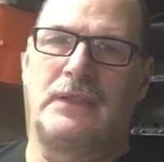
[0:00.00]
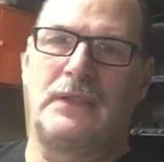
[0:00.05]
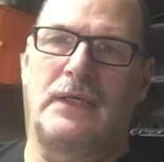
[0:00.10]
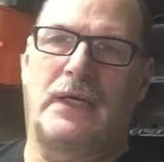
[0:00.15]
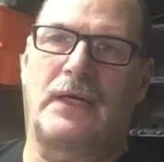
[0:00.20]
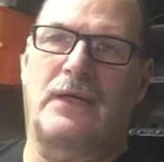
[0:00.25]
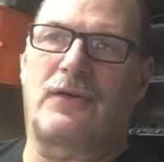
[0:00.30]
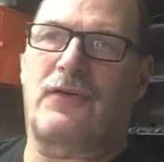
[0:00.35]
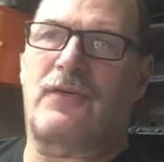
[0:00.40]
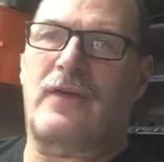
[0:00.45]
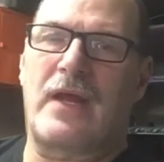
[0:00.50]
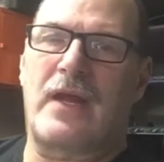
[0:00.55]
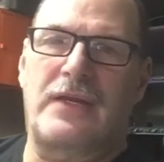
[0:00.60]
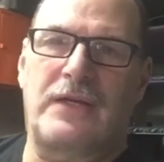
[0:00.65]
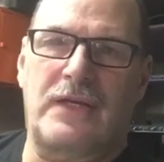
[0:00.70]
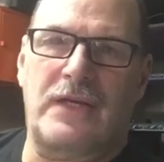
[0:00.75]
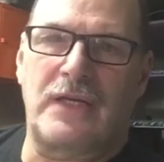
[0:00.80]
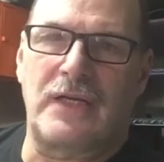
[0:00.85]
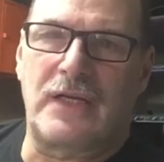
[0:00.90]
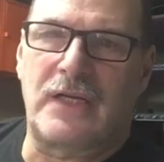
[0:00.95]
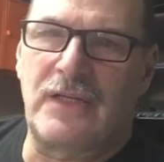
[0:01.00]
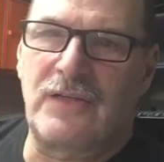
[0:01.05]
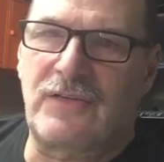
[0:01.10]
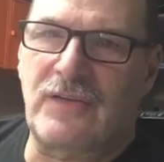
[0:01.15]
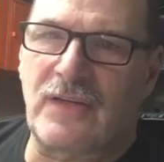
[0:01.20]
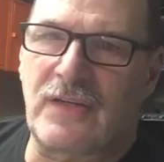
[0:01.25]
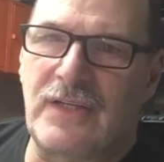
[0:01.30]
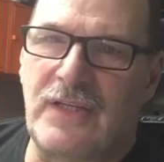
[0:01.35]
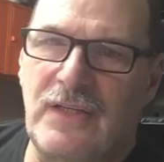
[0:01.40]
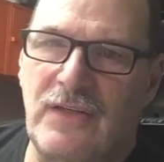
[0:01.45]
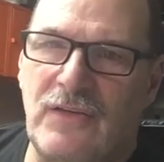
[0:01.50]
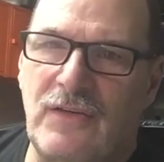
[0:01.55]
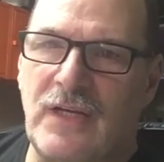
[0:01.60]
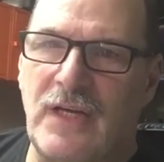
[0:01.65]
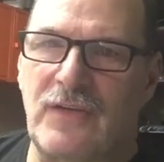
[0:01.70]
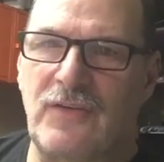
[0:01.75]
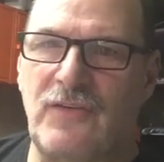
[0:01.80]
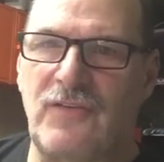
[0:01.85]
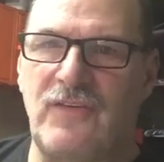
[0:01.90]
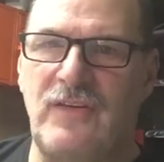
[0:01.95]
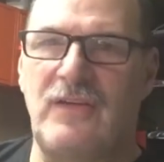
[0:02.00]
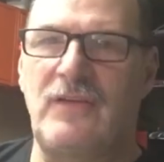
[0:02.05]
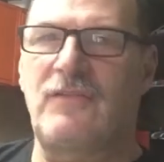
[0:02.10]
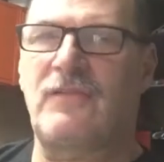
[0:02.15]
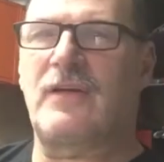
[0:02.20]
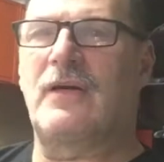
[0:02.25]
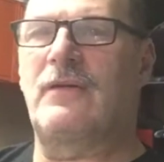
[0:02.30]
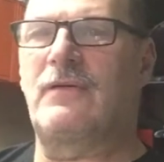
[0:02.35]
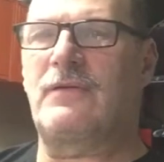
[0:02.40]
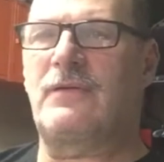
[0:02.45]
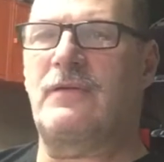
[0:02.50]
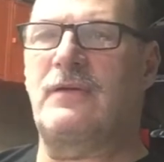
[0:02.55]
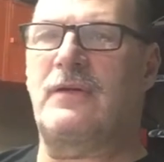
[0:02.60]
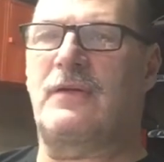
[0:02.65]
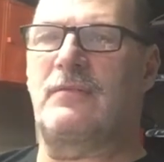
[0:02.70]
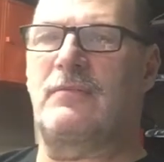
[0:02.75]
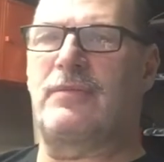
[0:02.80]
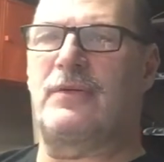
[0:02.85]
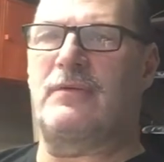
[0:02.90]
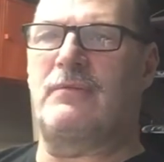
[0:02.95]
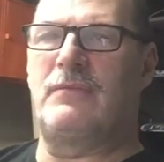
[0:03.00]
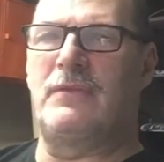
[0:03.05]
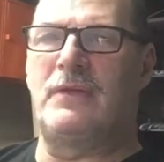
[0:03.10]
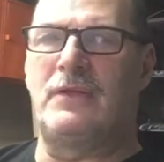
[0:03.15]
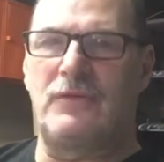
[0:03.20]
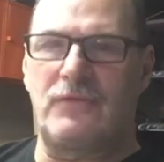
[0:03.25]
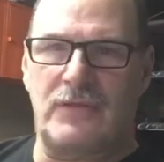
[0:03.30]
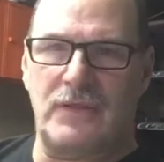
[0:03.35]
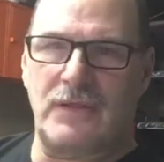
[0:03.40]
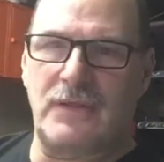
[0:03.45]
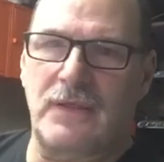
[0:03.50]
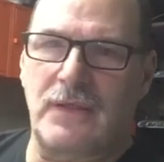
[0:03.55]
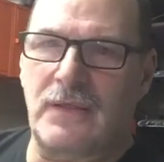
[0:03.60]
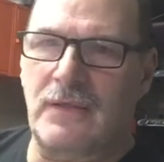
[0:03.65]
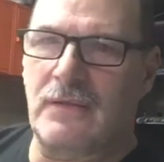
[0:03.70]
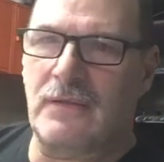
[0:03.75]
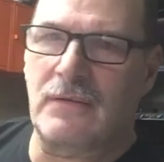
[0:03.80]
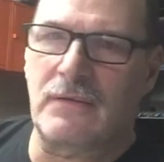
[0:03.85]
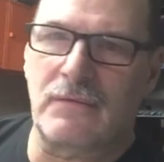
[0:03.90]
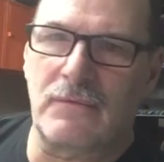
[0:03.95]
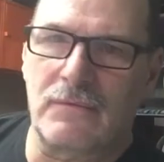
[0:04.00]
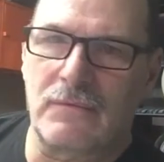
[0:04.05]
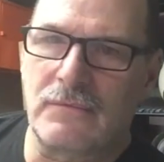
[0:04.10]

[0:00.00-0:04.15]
I understand you can delete cutscenes out. You can put music in.